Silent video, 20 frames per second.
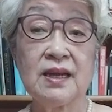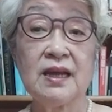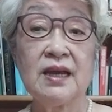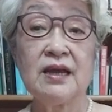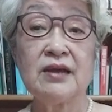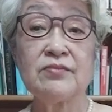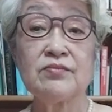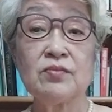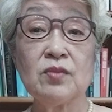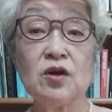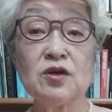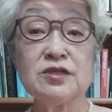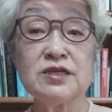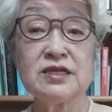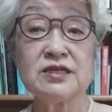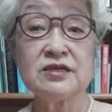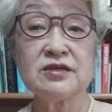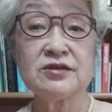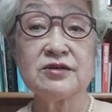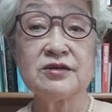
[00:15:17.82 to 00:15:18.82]
And
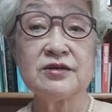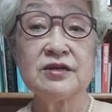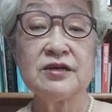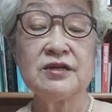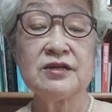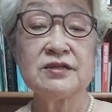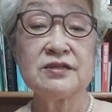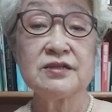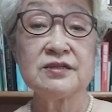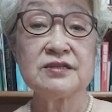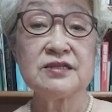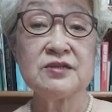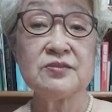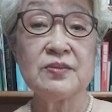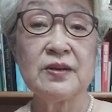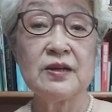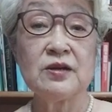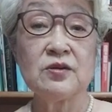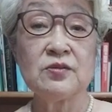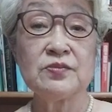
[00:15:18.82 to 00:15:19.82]
monitor the
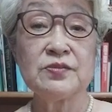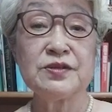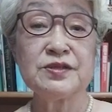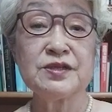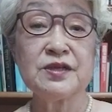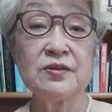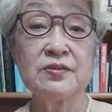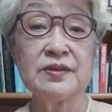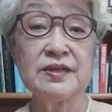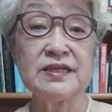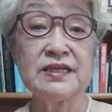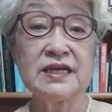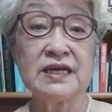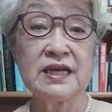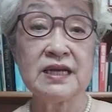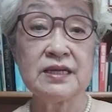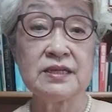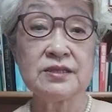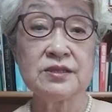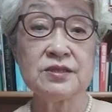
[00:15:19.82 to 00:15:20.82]
development of
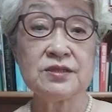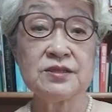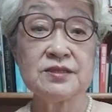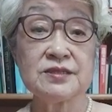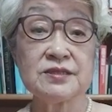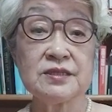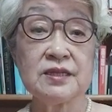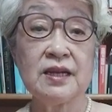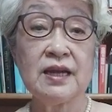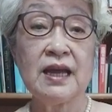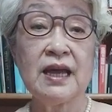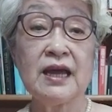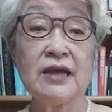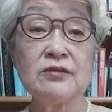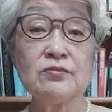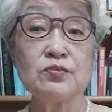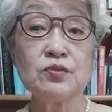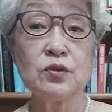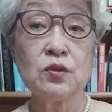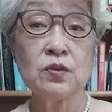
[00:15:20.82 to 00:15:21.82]
indicators
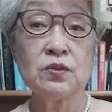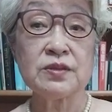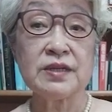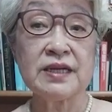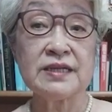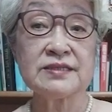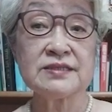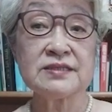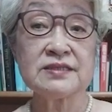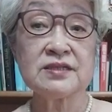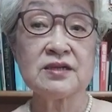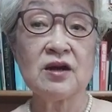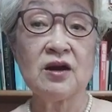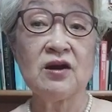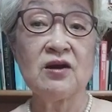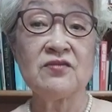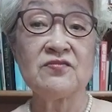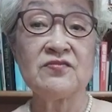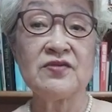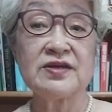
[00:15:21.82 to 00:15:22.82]
and progress
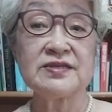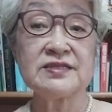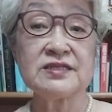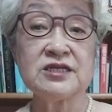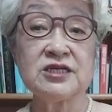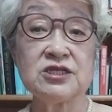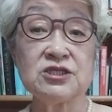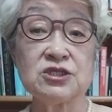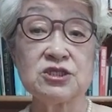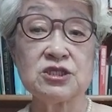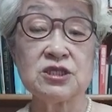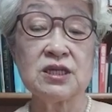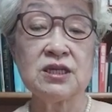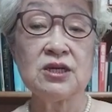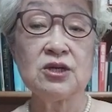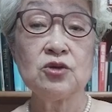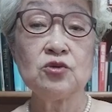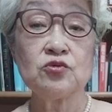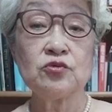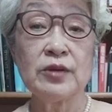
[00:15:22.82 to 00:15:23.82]
of SDG
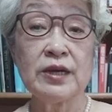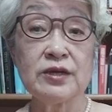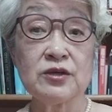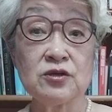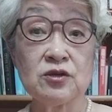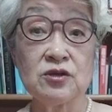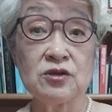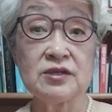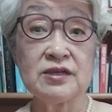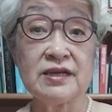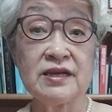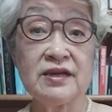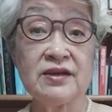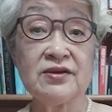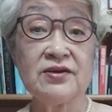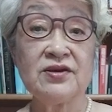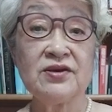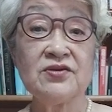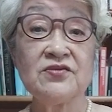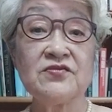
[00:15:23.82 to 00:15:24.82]
regularly
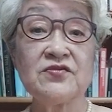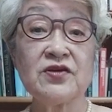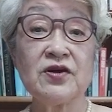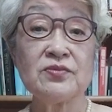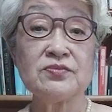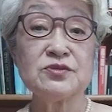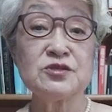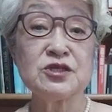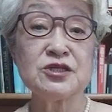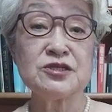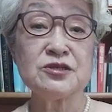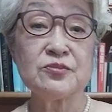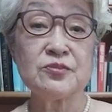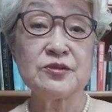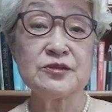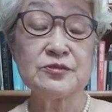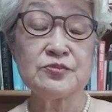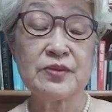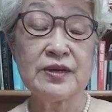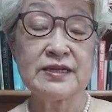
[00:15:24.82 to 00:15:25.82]
from gender
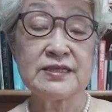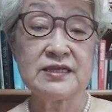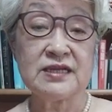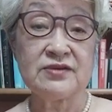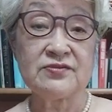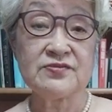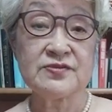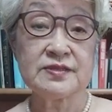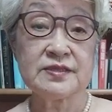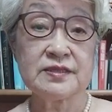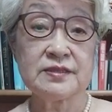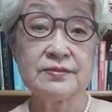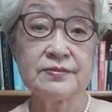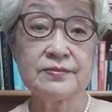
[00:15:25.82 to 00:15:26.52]
perspectives.